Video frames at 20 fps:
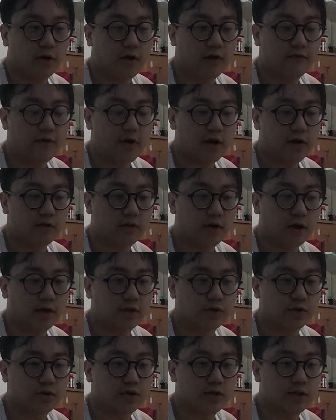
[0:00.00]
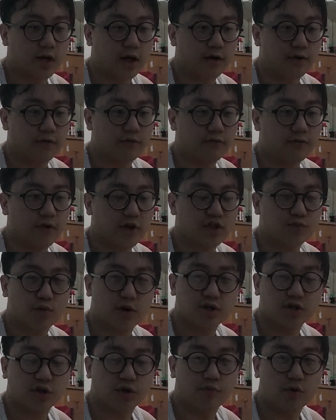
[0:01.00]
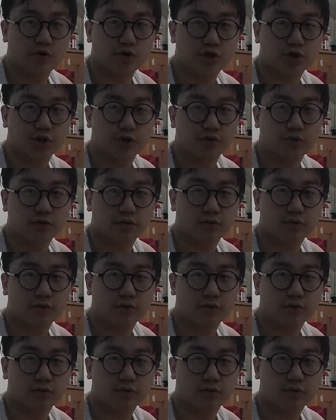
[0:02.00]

if anything, it's a good sign of expressing emotion